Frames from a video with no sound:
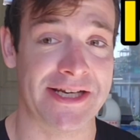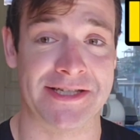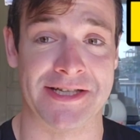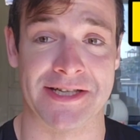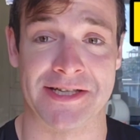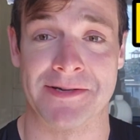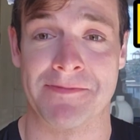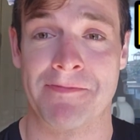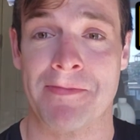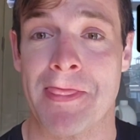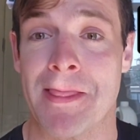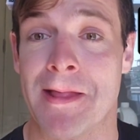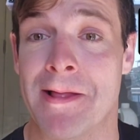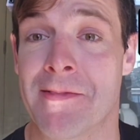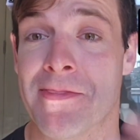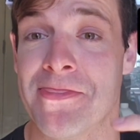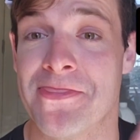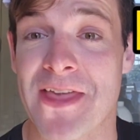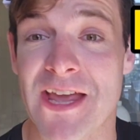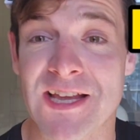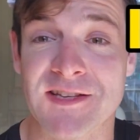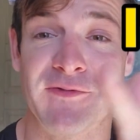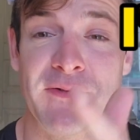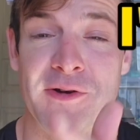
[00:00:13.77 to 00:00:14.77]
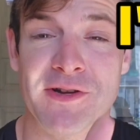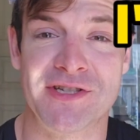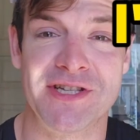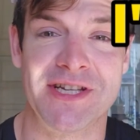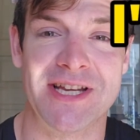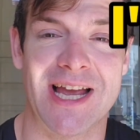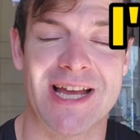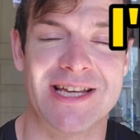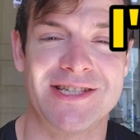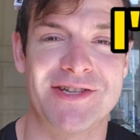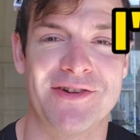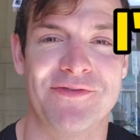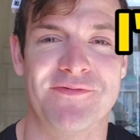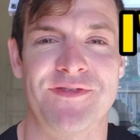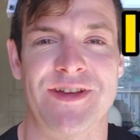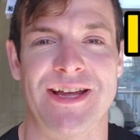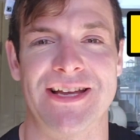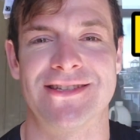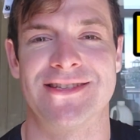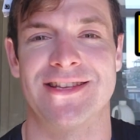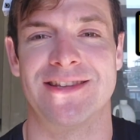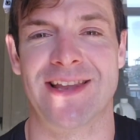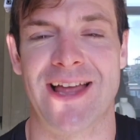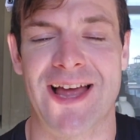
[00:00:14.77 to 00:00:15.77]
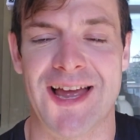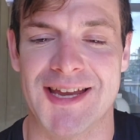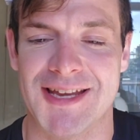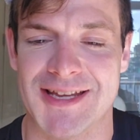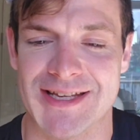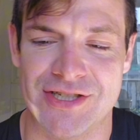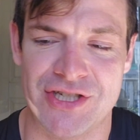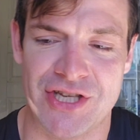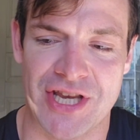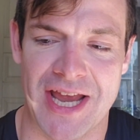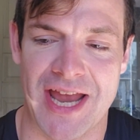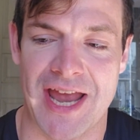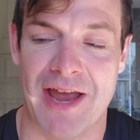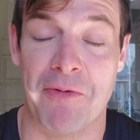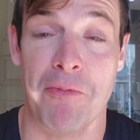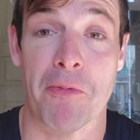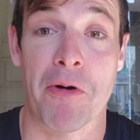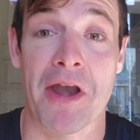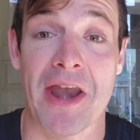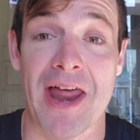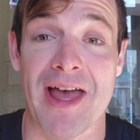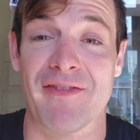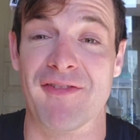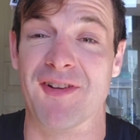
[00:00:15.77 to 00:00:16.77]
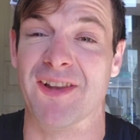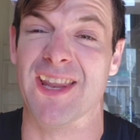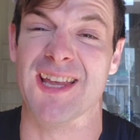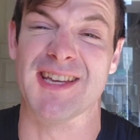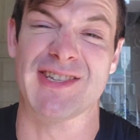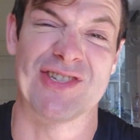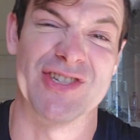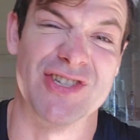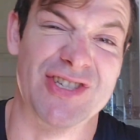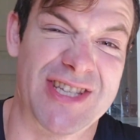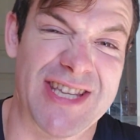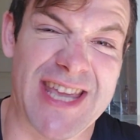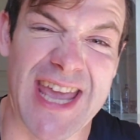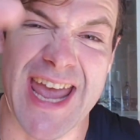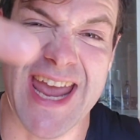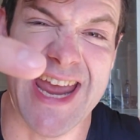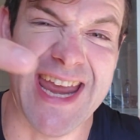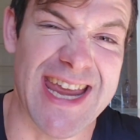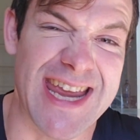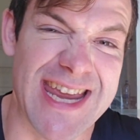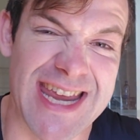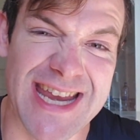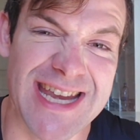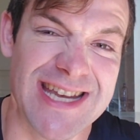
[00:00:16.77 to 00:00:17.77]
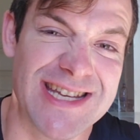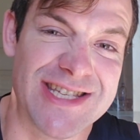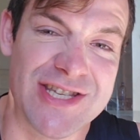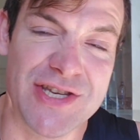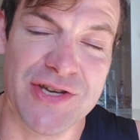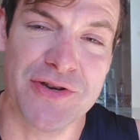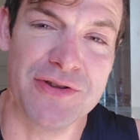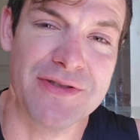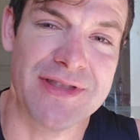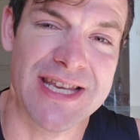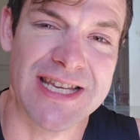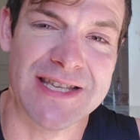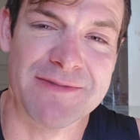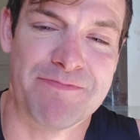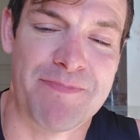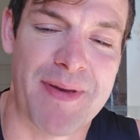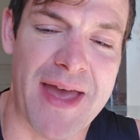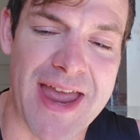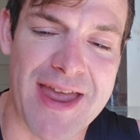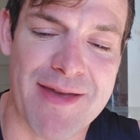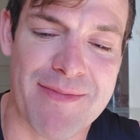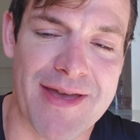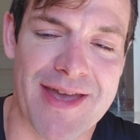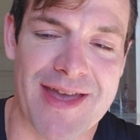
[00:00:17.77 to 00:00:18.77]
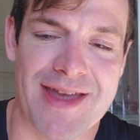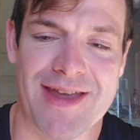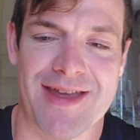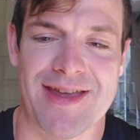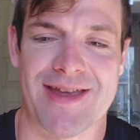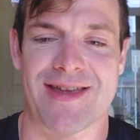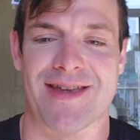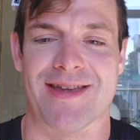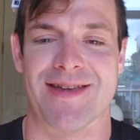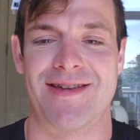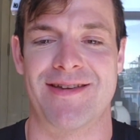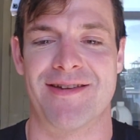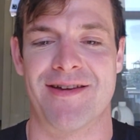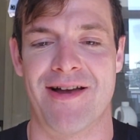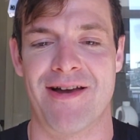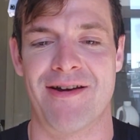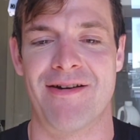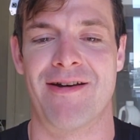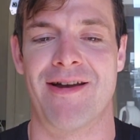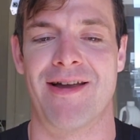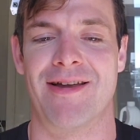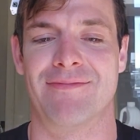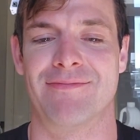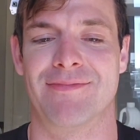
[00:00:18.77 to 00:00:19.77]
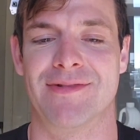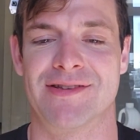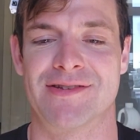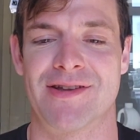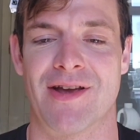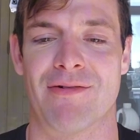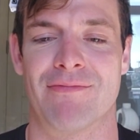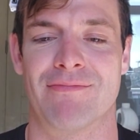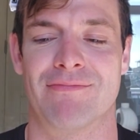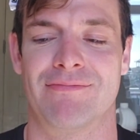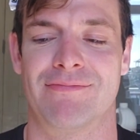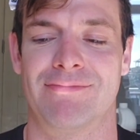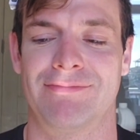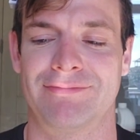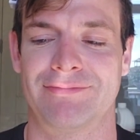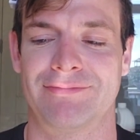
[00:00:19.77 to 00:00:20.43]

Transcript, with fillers: Jesus. Thanks for watching guys, don't forget to like, share, whatever, let's just get into this baby! Alright, let's go.